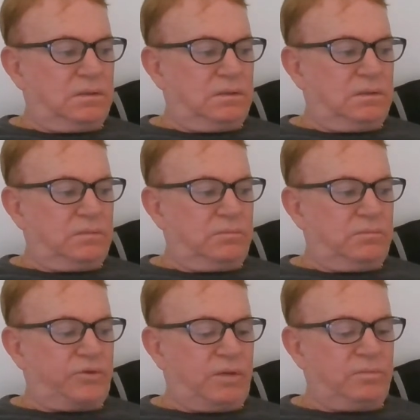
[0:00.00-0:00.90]
The
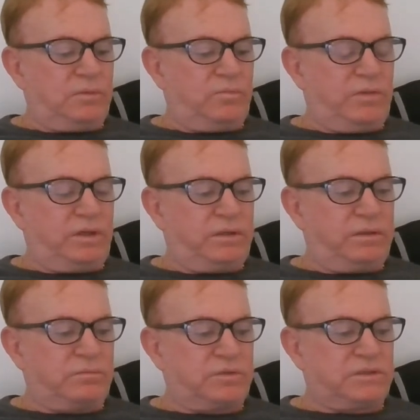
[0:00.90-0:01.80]
problem
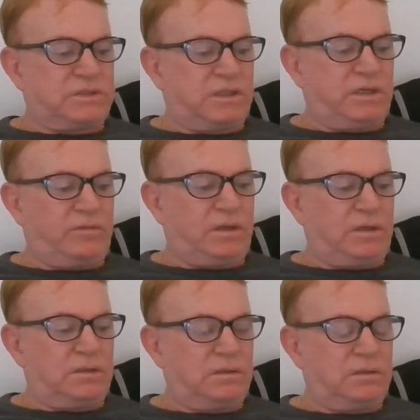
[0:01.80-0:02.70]
with
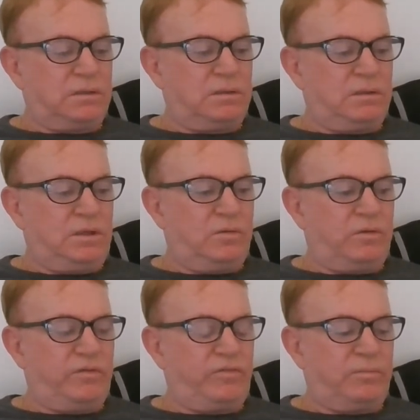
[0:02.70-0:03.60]
receiving new
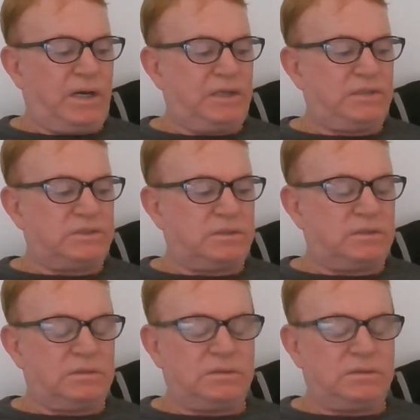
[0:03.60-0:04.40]
information